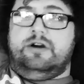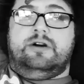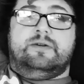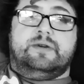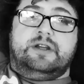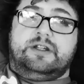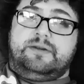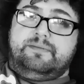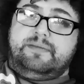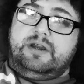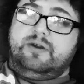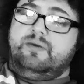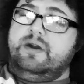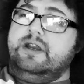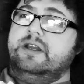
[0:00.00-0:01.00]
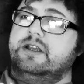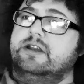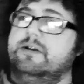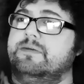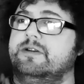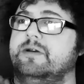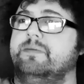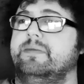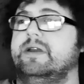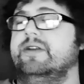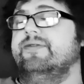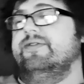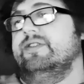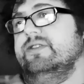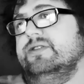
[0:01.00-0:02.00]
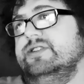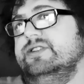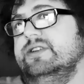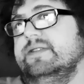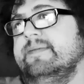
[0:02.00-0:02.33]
oh, we got my wedding coming up May 1st,